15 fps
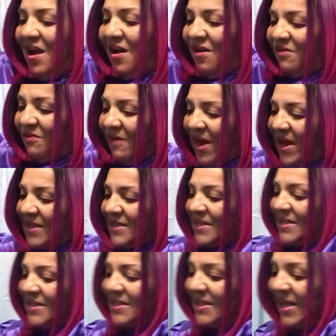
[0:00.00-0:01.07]
All right,
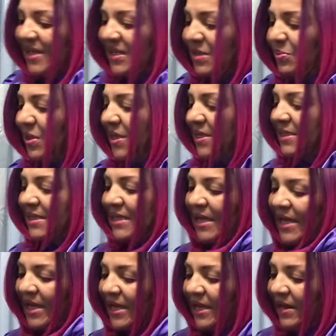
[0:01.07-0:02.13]
this next piece
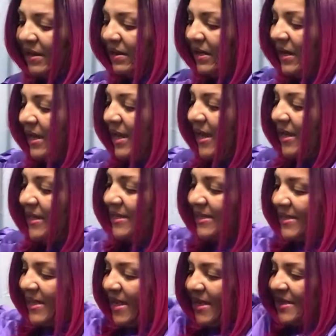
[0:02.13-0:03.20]
here, ladies,
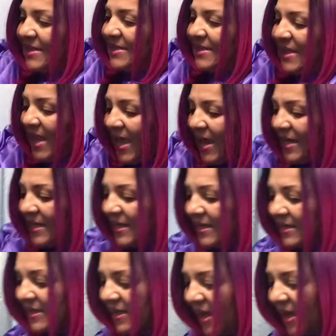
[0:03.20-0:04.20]
ladies, ladies.